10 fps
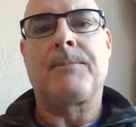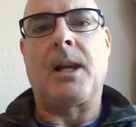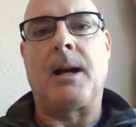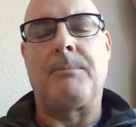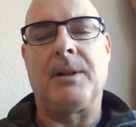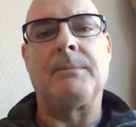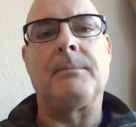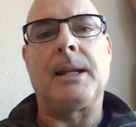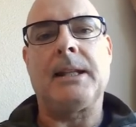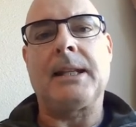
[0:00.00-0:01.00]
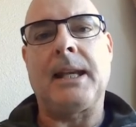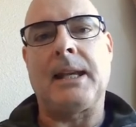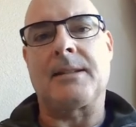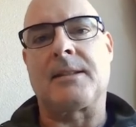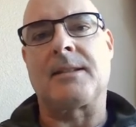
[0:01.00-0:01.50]
Uh, but in many
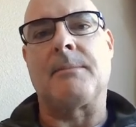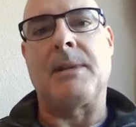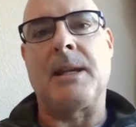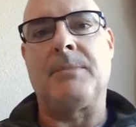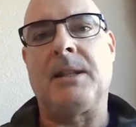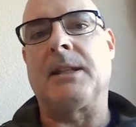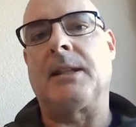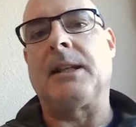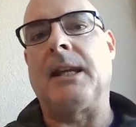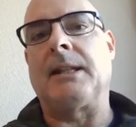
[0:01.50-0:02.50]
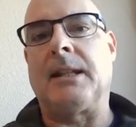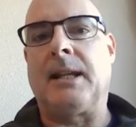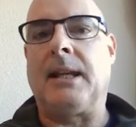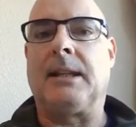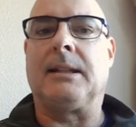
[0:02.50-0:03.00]
cases, it may be a, an
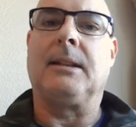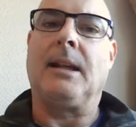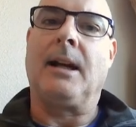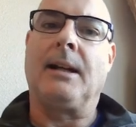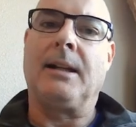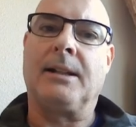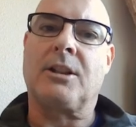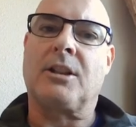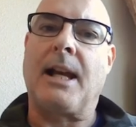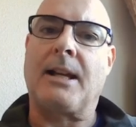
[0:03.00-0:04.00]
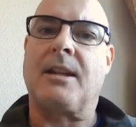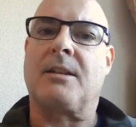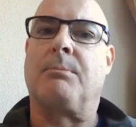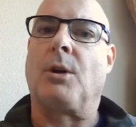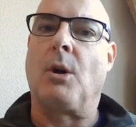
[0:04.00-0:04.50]
a, uh, initial access
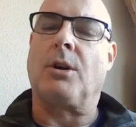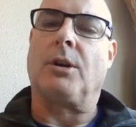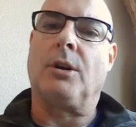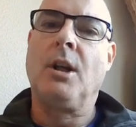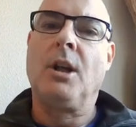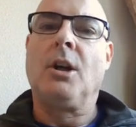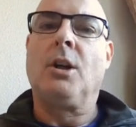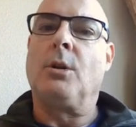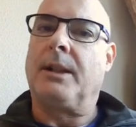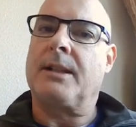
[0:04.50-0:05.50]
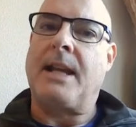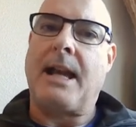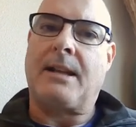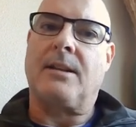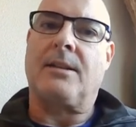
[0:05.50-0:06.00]
broker who gets
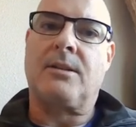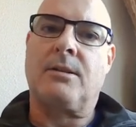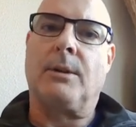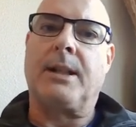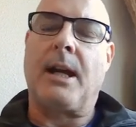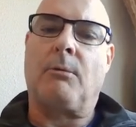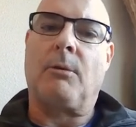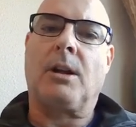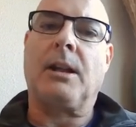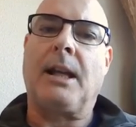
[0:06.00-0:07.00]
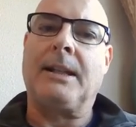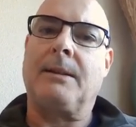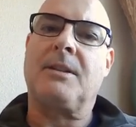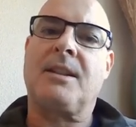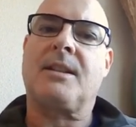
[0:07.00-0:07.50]
access to a network and
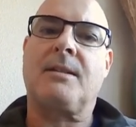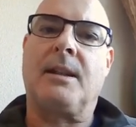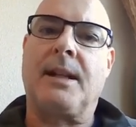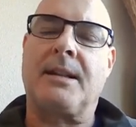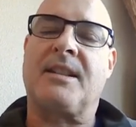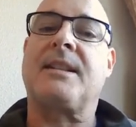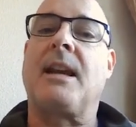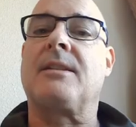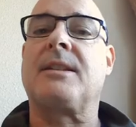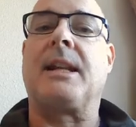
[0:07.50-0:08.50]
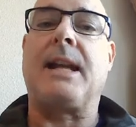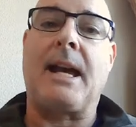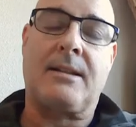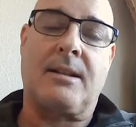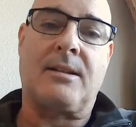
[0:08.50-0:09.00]
then and then sells that
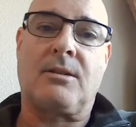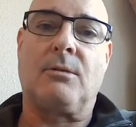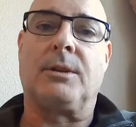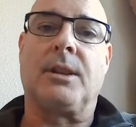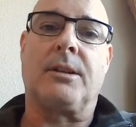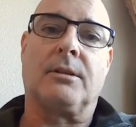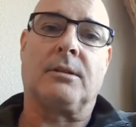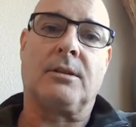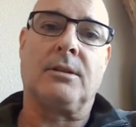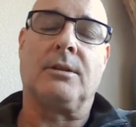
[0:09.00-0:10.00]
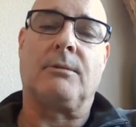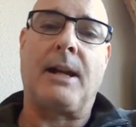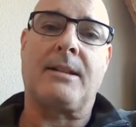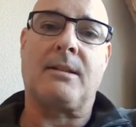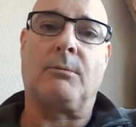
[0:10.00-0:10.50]
access to another to the
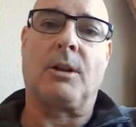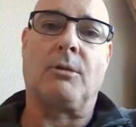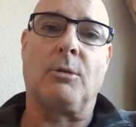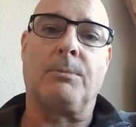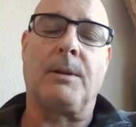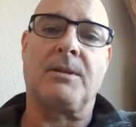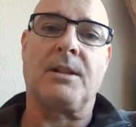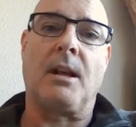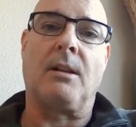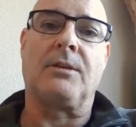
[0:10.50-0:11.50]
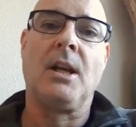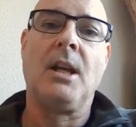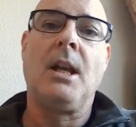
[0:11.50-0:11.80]
ransomware group themselves.